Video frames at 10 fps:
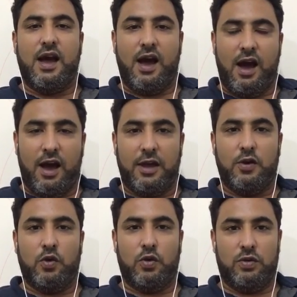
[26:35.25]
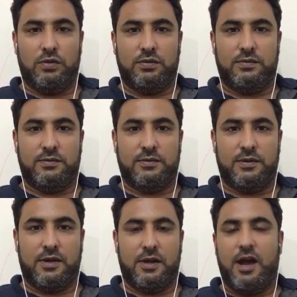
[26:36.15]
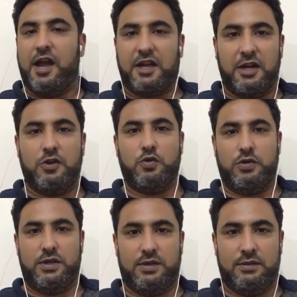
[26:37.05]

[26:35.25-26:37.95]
I know I can do it.